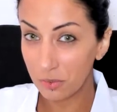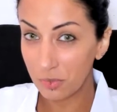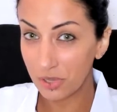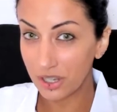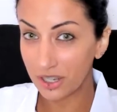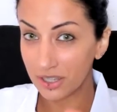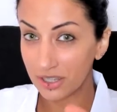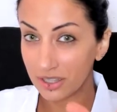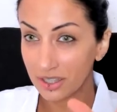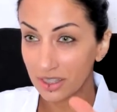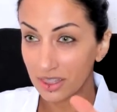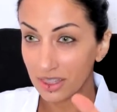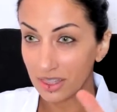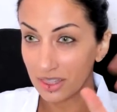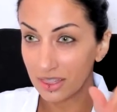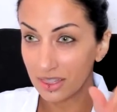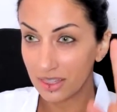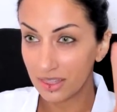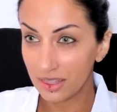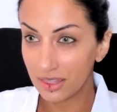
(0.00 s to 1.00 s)
because
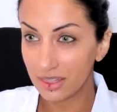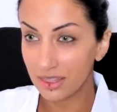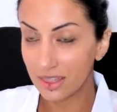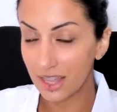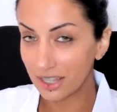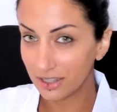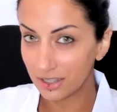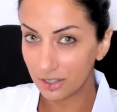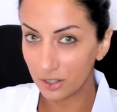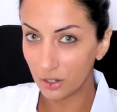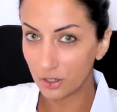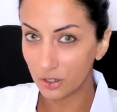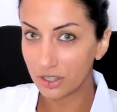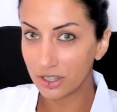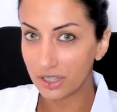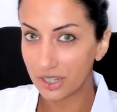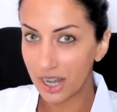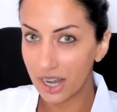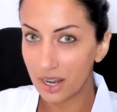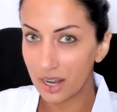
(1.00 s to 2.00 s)
that's not
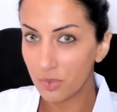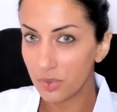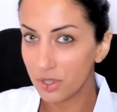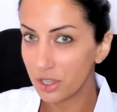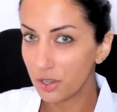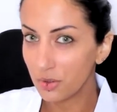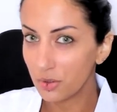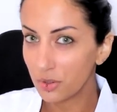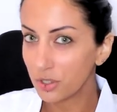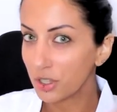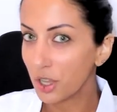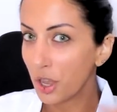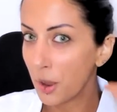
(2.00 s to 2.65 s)
staying with you. So